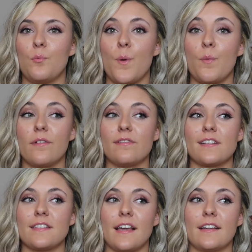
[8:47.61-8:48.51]
we would have
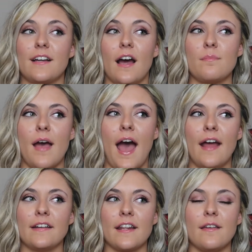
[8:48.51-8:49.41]
just like gotten
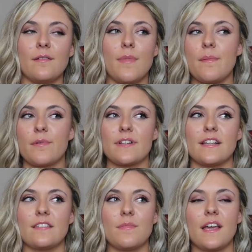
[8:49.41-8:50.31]
mad, and he maybe would have
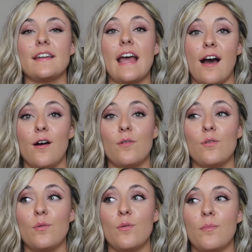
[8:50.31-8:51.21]
said something, and now
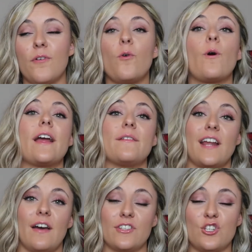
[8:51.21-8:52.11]
before I even
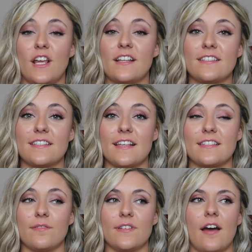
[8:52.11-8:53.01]
have a chance to set
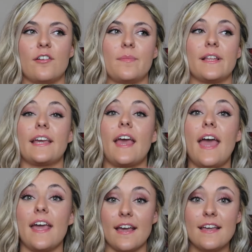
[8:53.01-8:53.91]
stuff down, he'll be like,
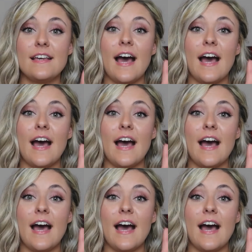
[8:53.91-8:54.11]
hey,